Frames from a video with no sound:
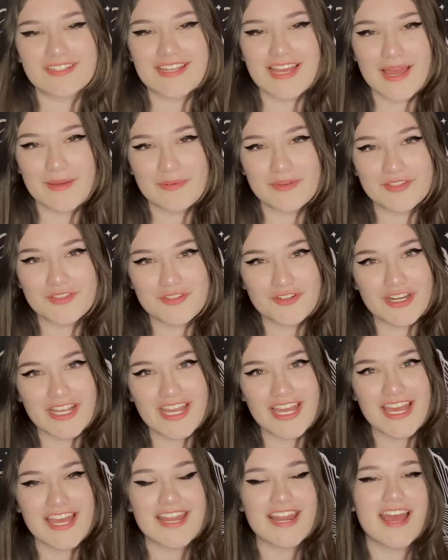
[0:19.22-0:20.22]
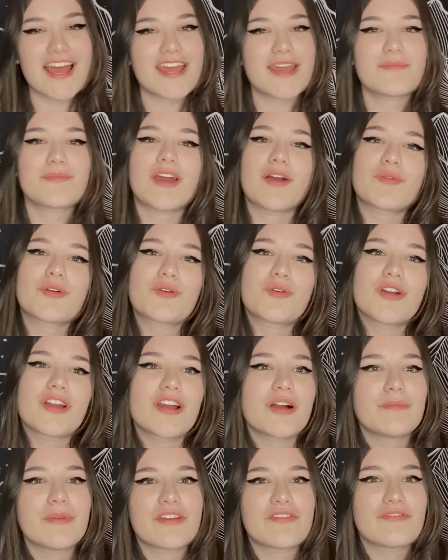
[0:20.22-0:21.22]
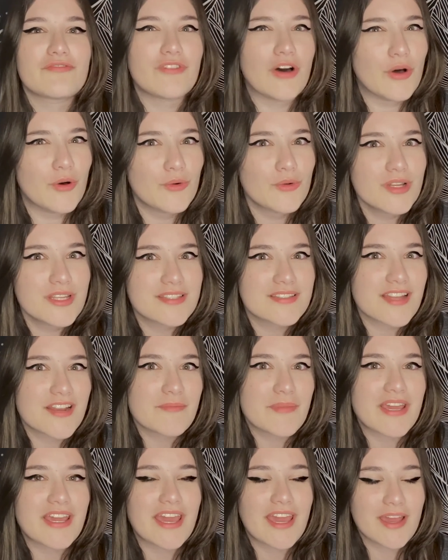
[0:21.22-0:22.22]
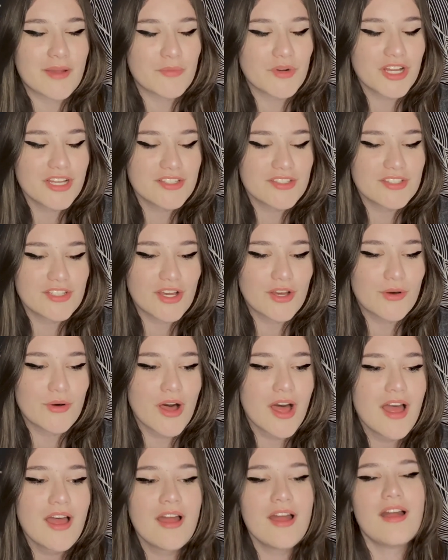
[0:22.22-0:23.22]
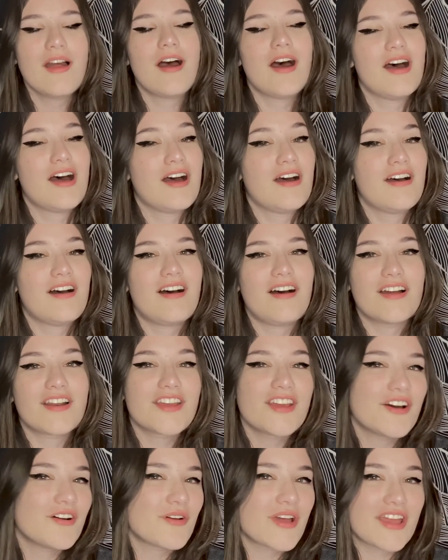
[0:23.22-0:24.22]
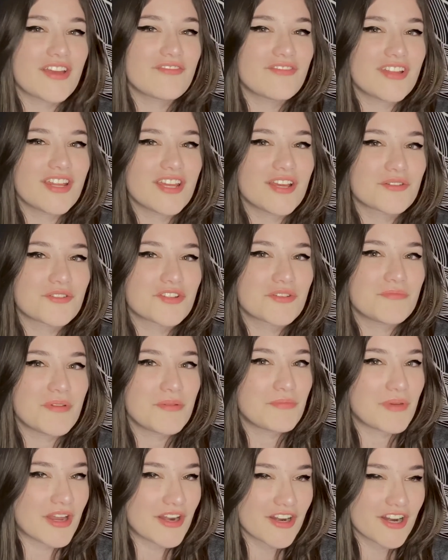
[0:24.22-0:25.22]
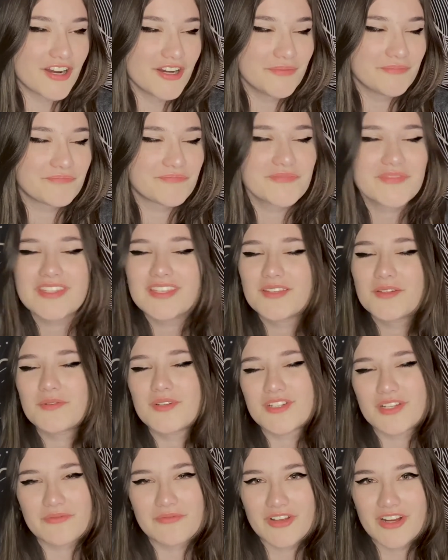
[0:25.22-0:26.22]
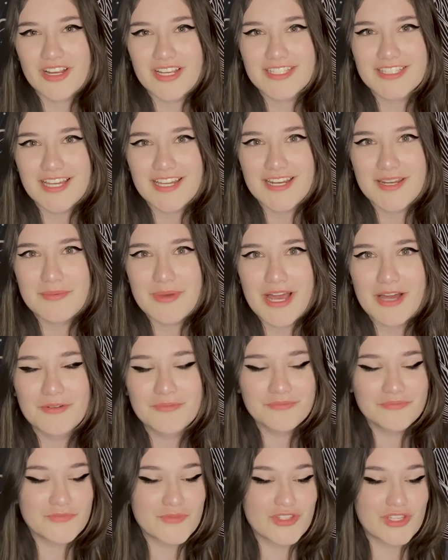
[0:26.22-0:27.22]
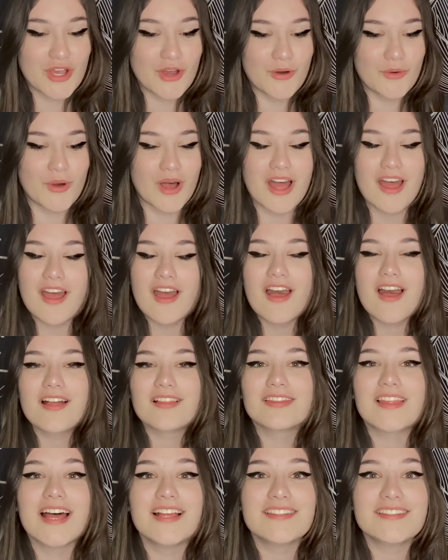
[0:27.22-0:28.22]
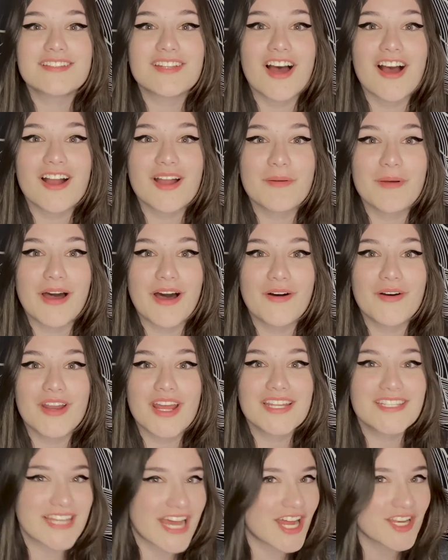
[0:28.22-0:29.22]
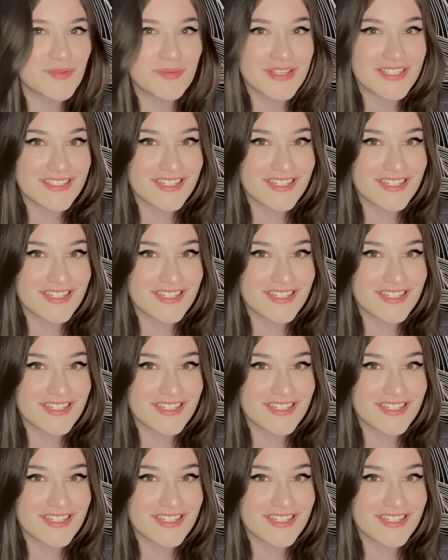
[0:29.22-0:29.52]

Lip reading: tapestry, and I am now recording on my phone instead of my camera, so audio and video should be better, which I'm very excited about. So let's talk about attachment